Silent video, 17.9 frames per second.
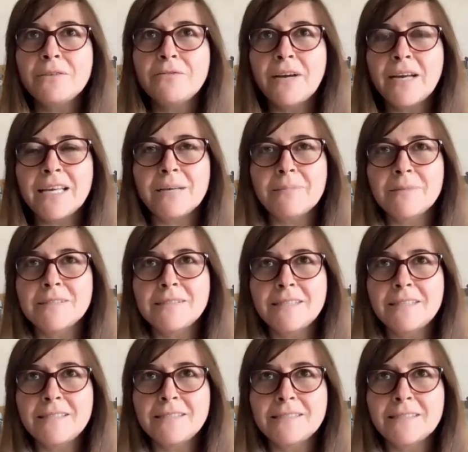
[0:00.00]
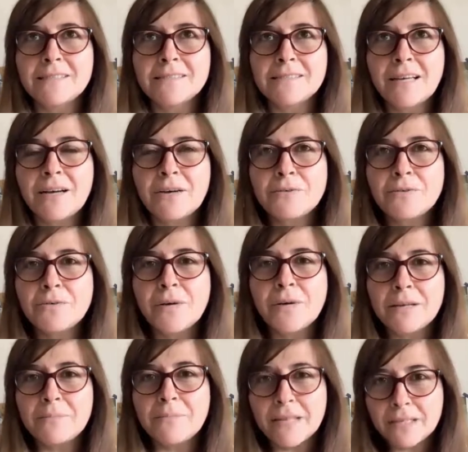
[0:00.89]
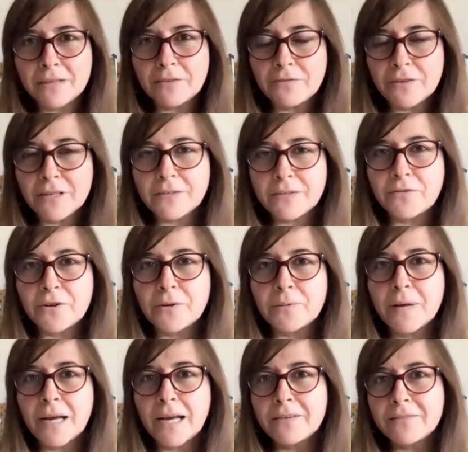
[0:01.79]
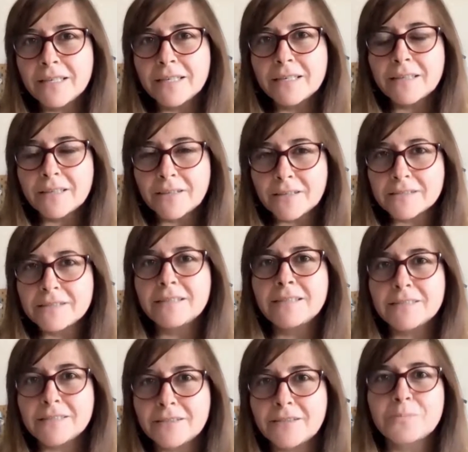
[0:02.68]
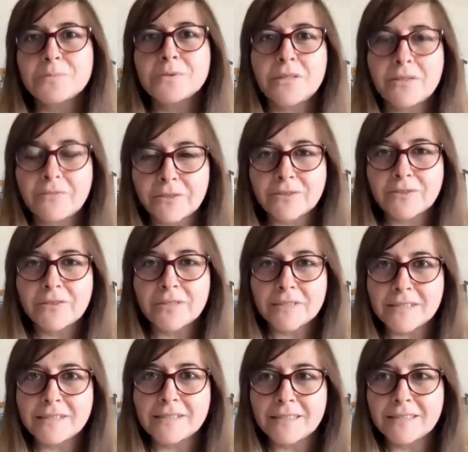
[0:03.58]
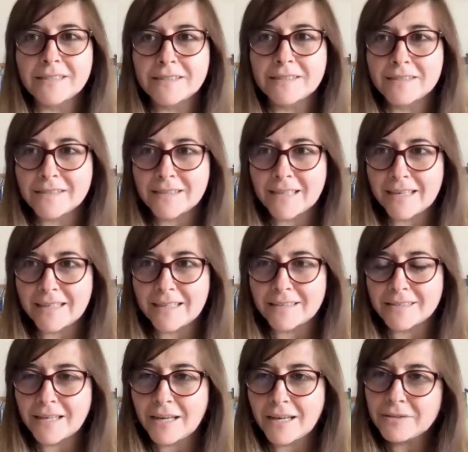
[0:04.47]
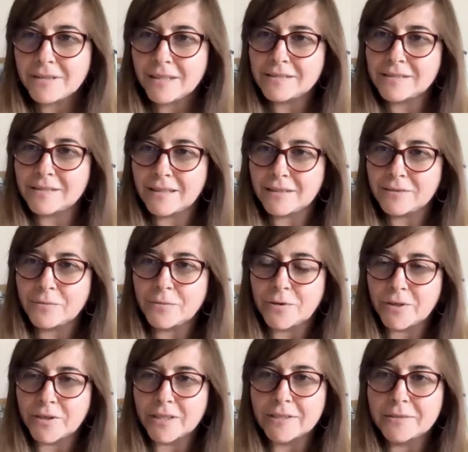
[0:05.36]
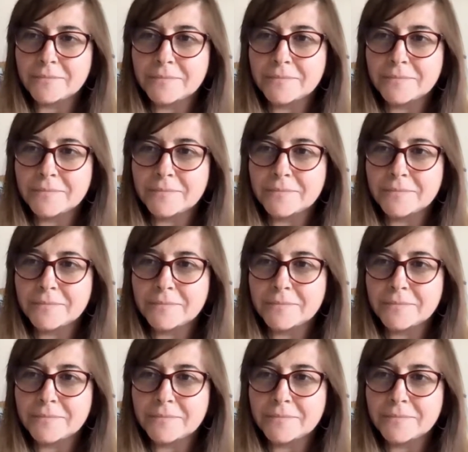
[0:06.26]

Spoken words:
If I am a citizen, how do I benefit from having citizen observatories in citizen science? How does that work?